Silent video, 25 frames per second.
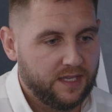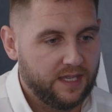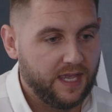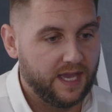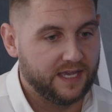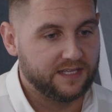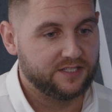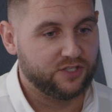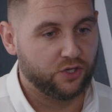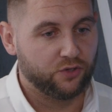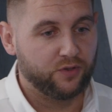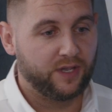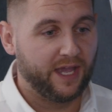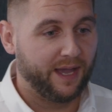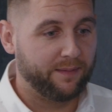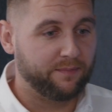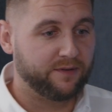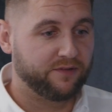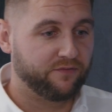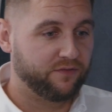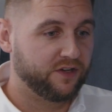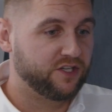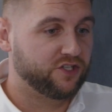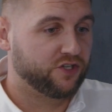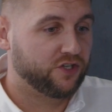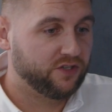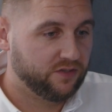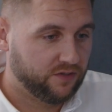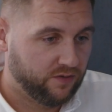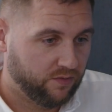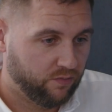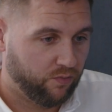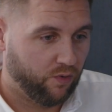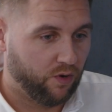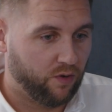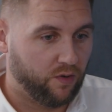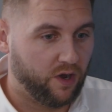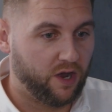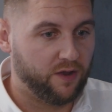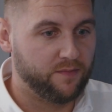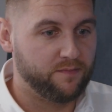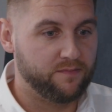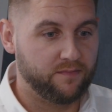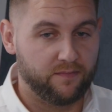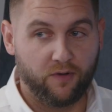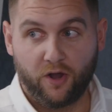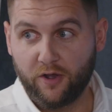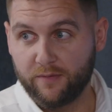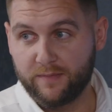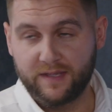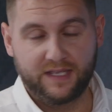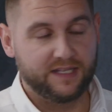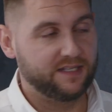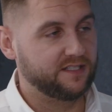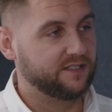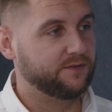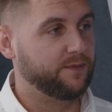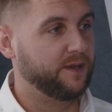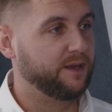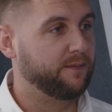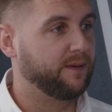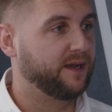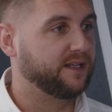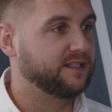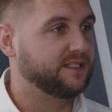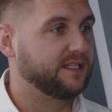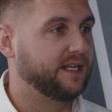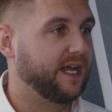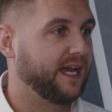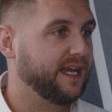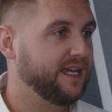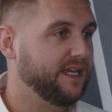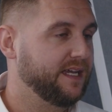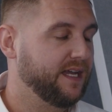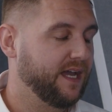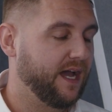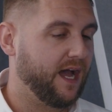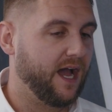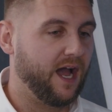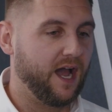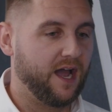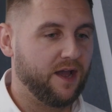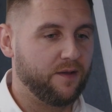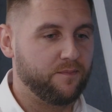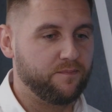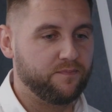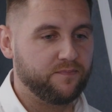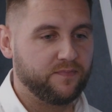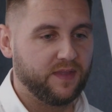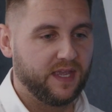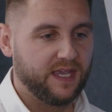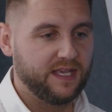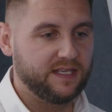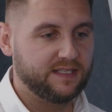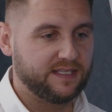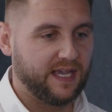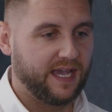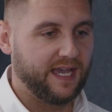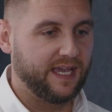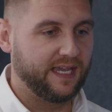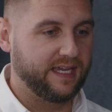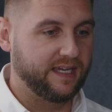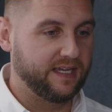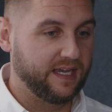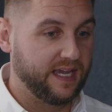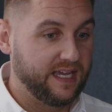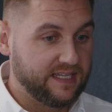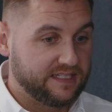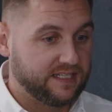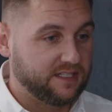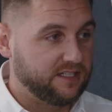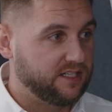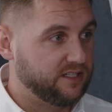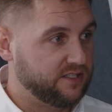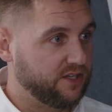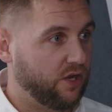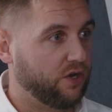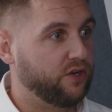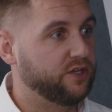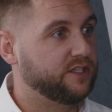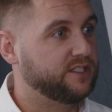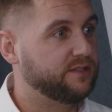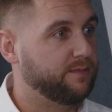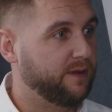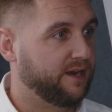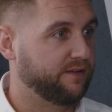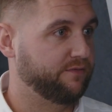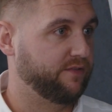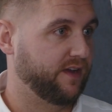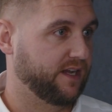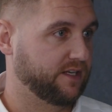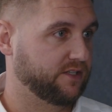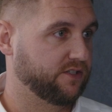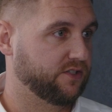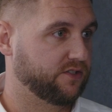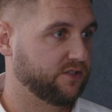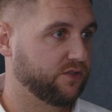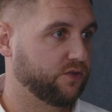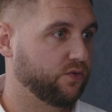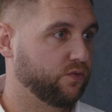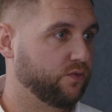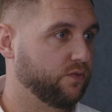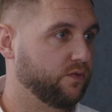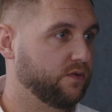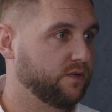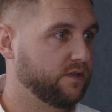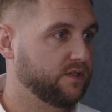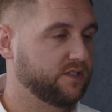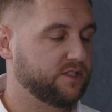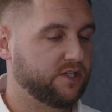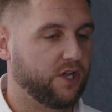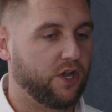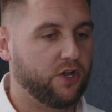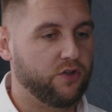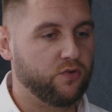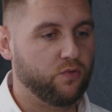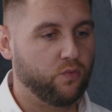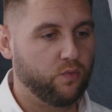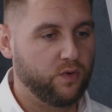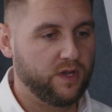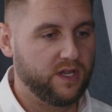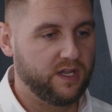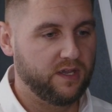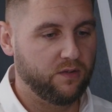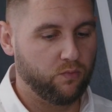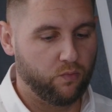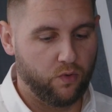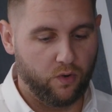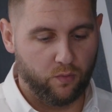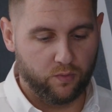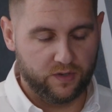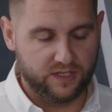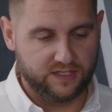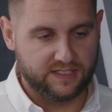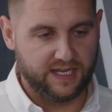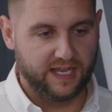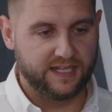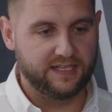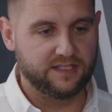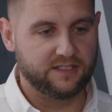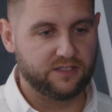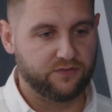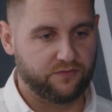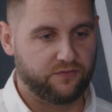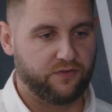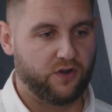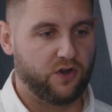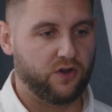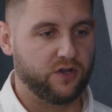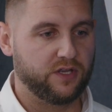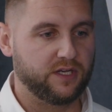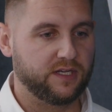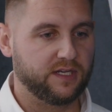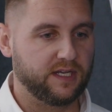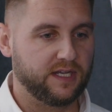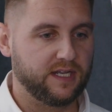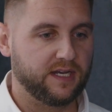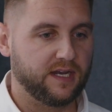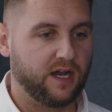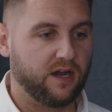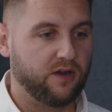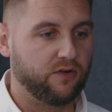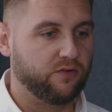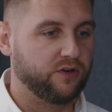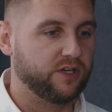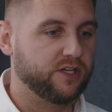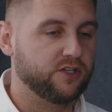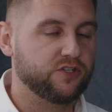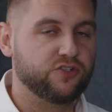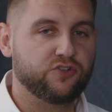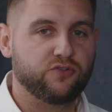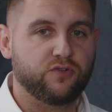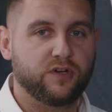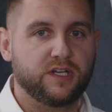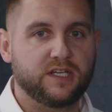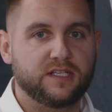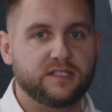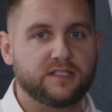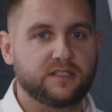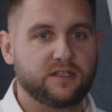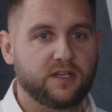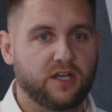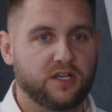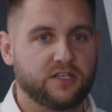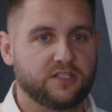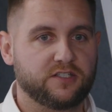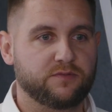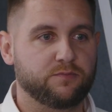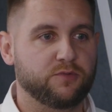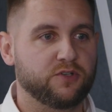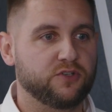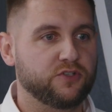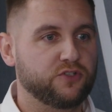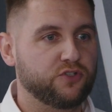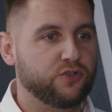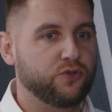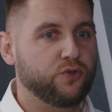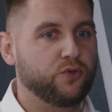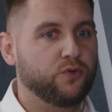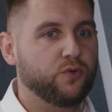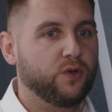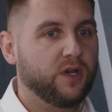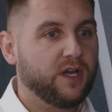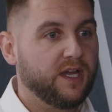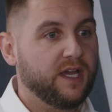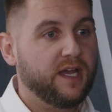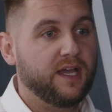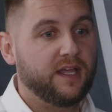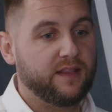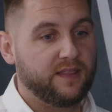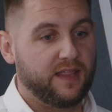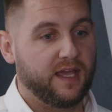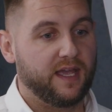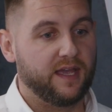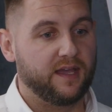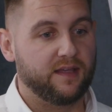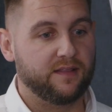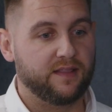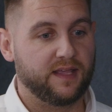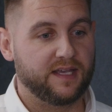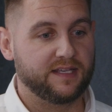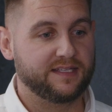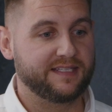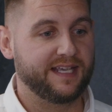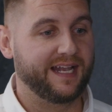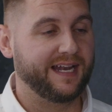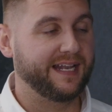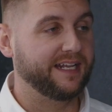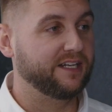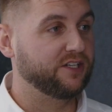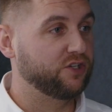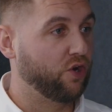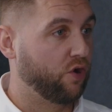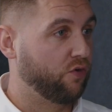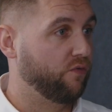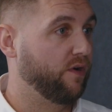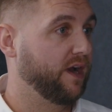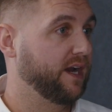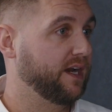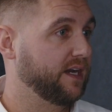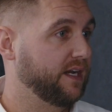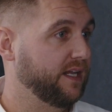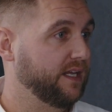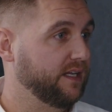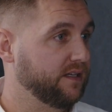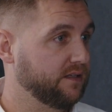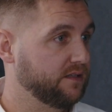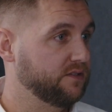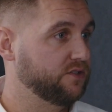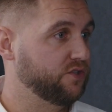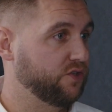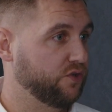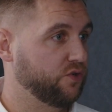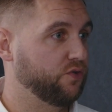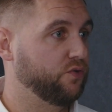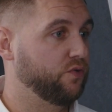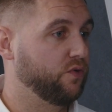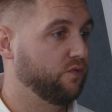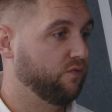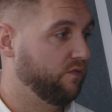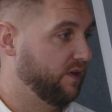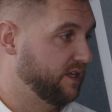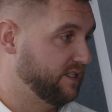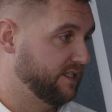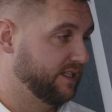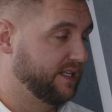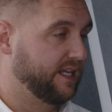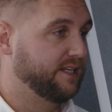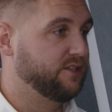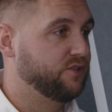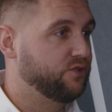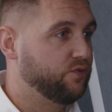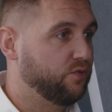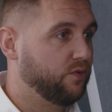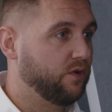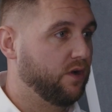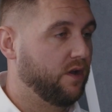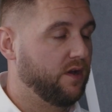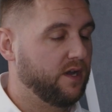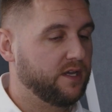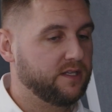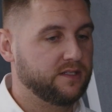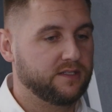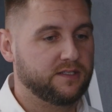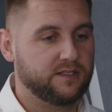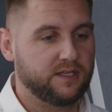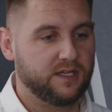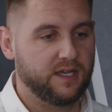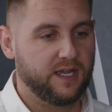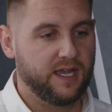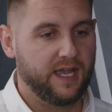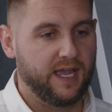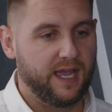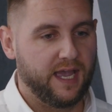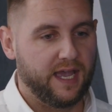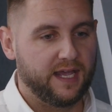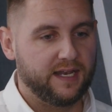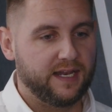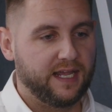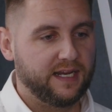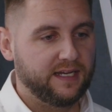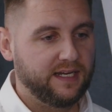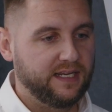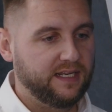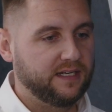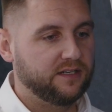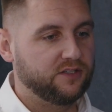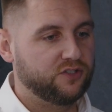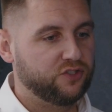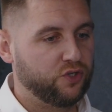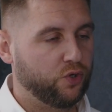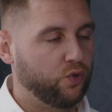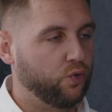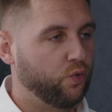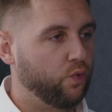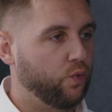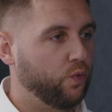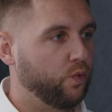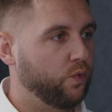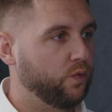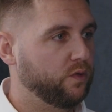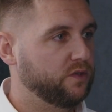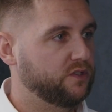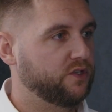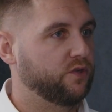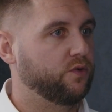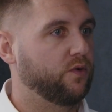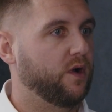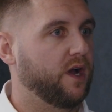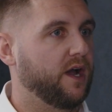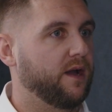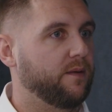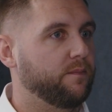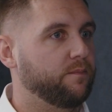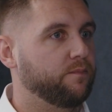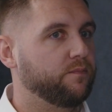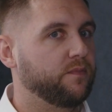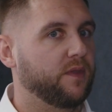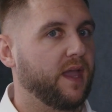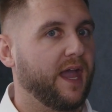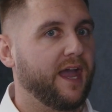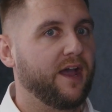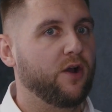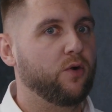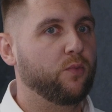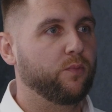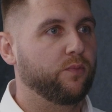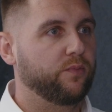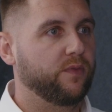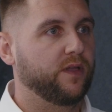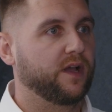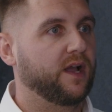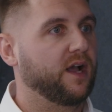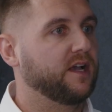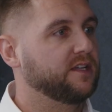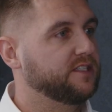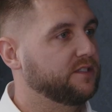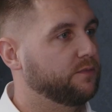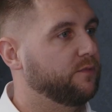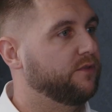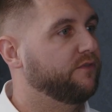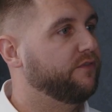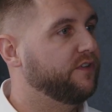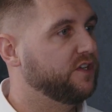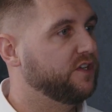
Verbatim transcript: Yeah, so Cabinet Vision, what I'm, I'm here to speak about today, um, is a it's a design to manufacture tool. So we what we tend to find in our industry is customers to they're they're selling directly to residential clients, and they need a tool to um, help the customer